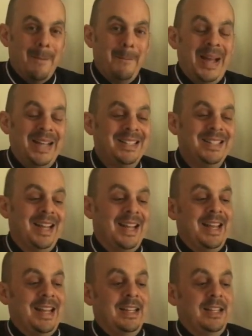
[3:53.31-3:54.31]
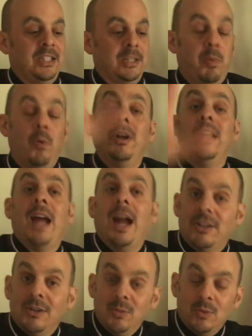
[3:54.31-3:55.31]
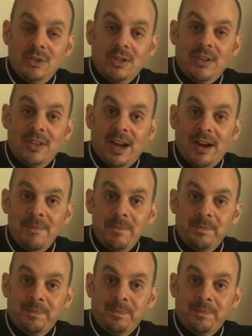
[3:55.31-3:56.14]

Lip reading: Best Supporting Actor. We'll start there.